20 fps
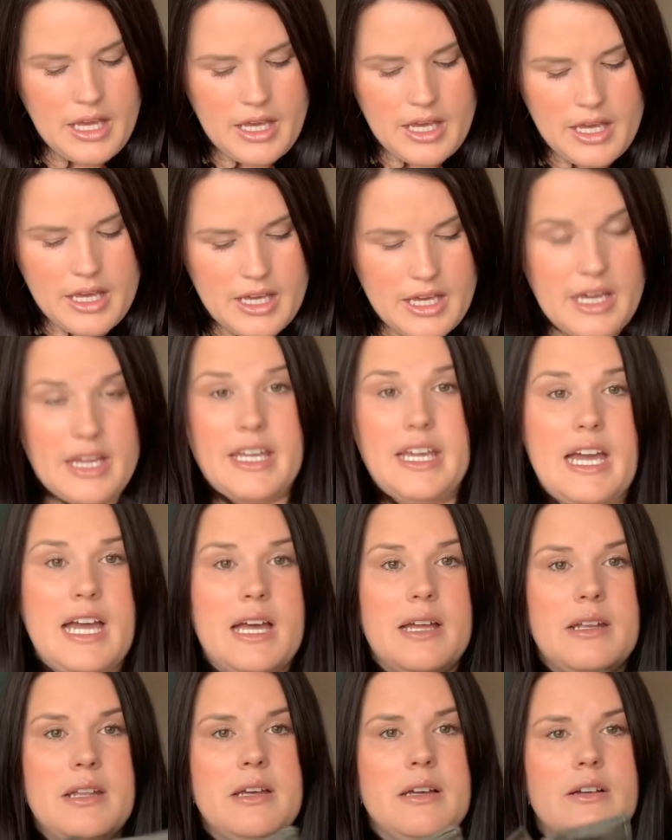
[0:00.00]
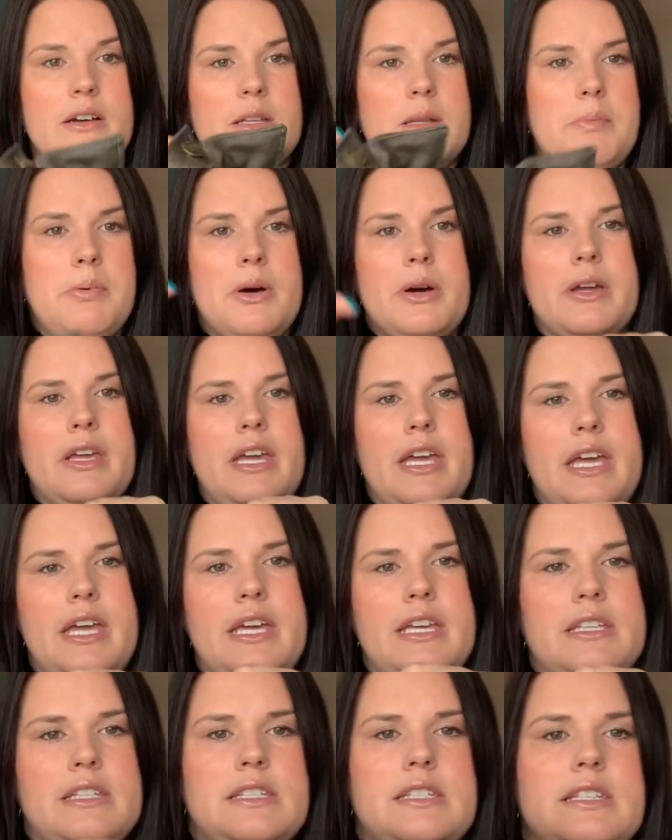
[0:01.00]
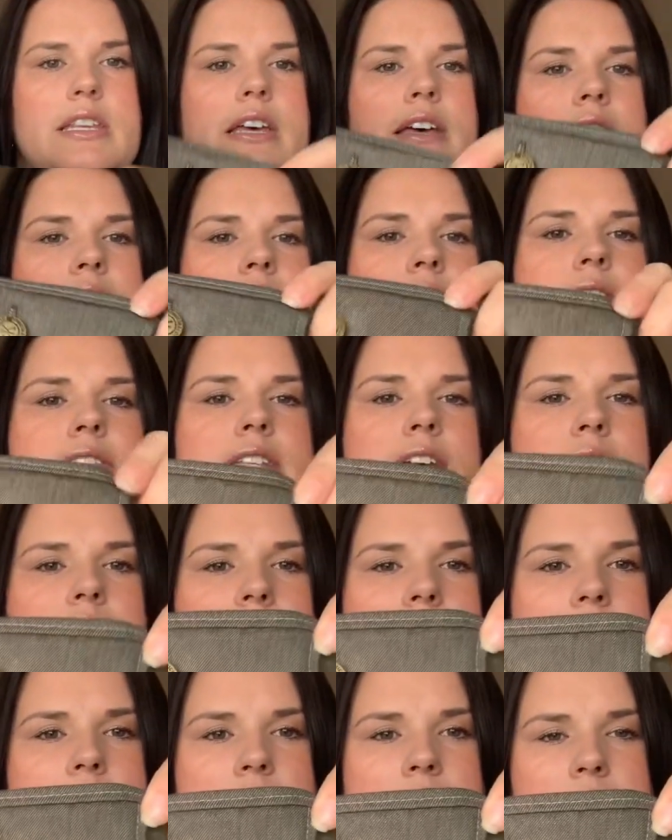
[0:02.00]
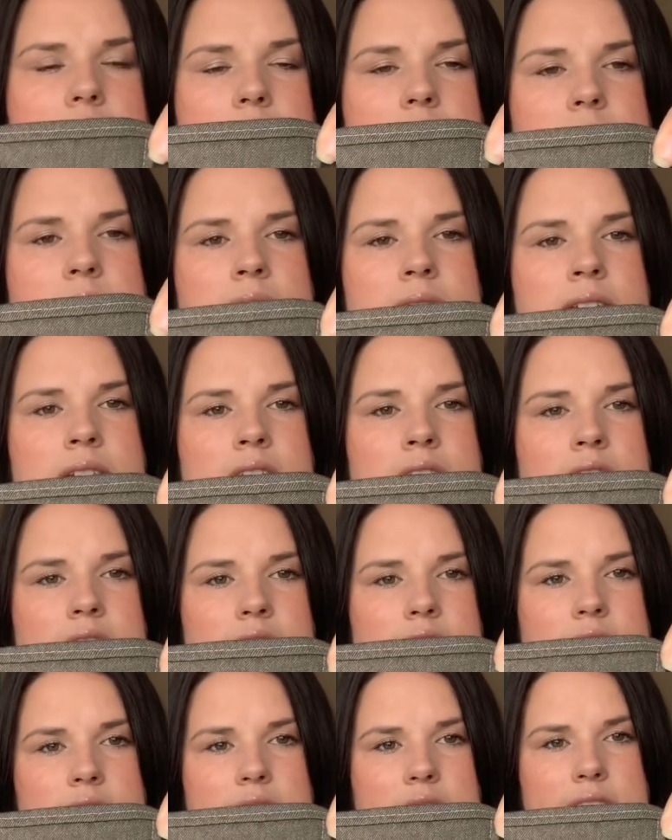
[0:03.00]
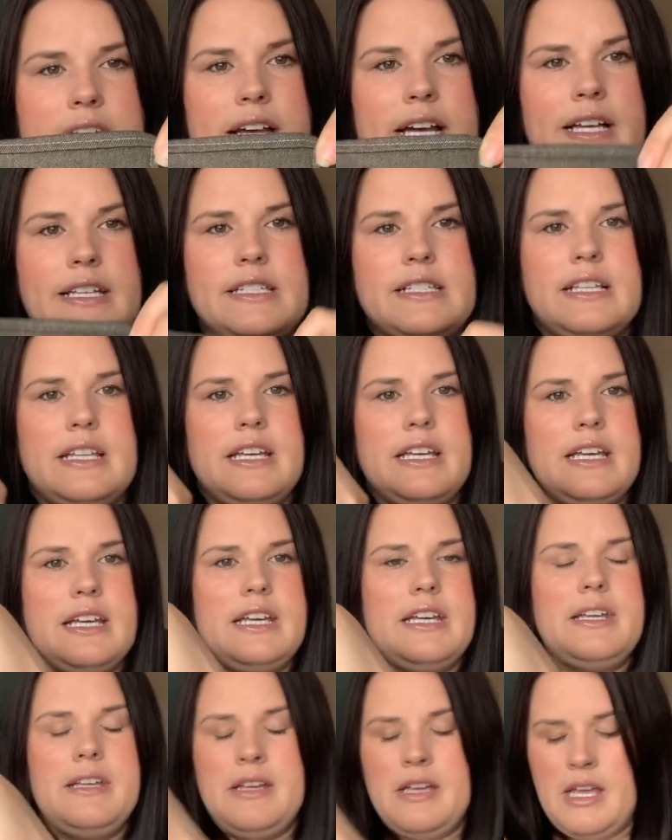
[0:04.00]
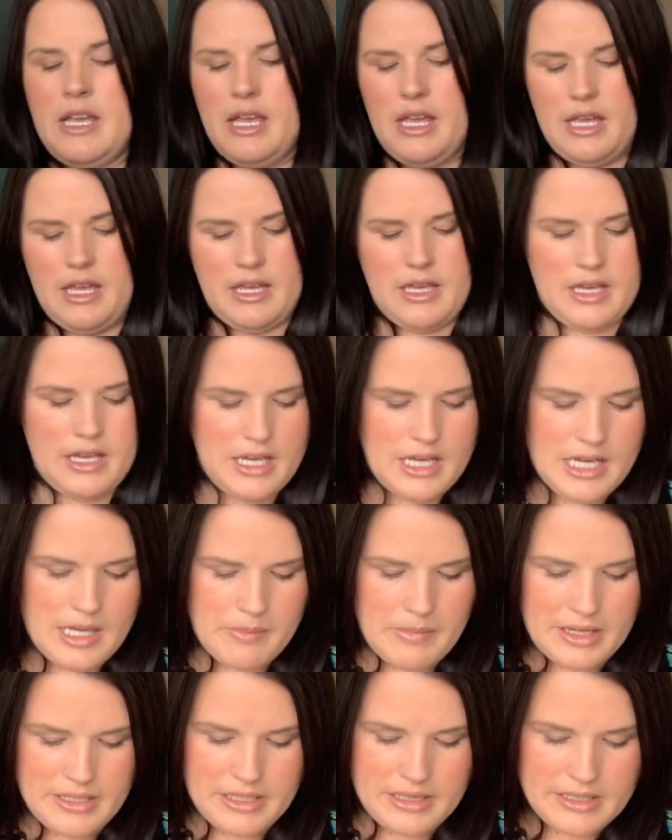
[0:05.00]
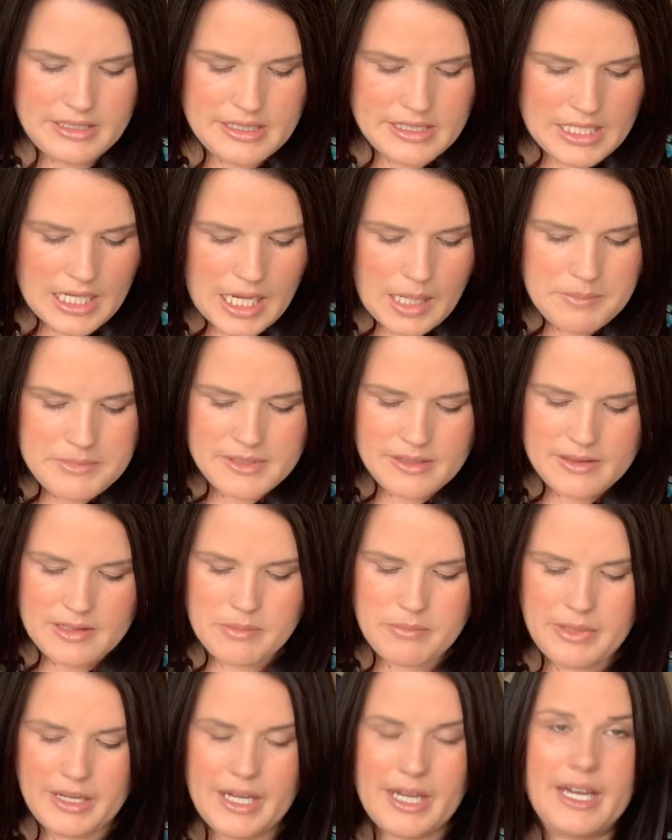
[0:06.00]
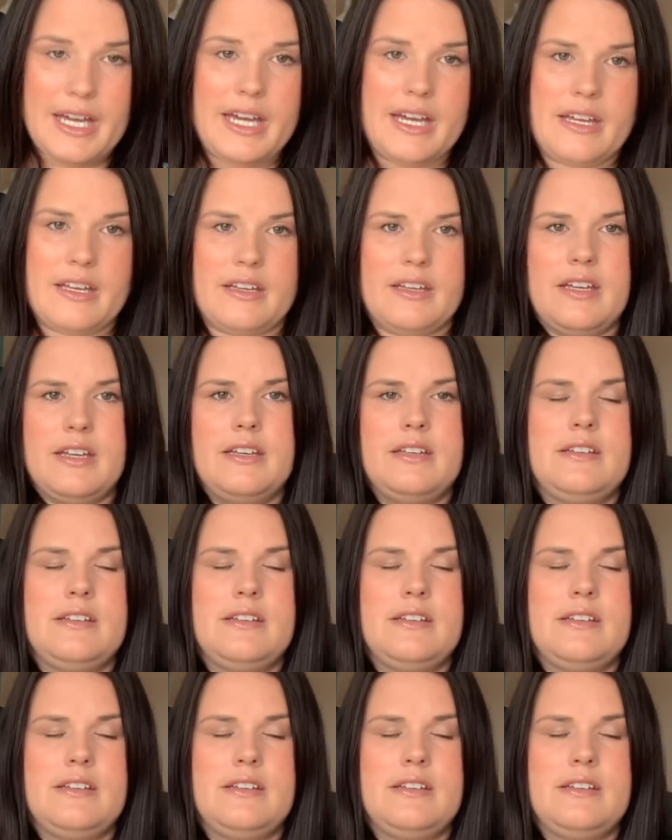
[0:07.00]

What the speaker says: Again, got the pockets sewn in really nicely. I did the tabs on the back.